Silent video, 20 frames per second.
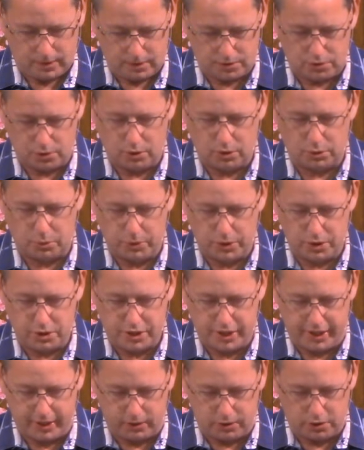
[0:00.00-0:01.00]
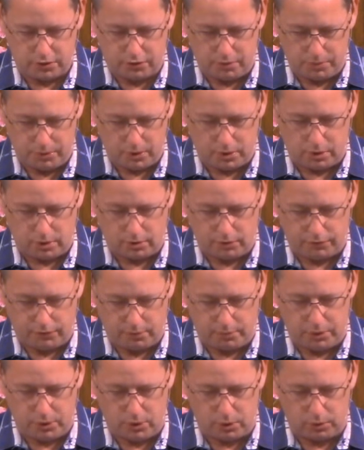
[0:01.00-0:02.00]
So as we are challenged from your,
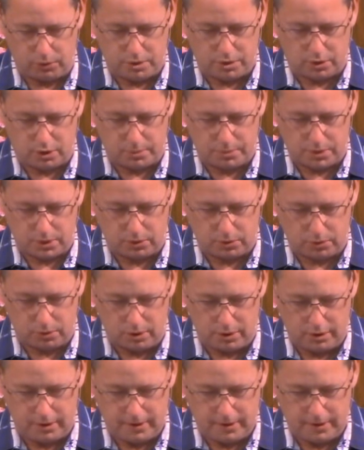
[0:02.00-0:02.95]
from your Holy Scripture, Lord,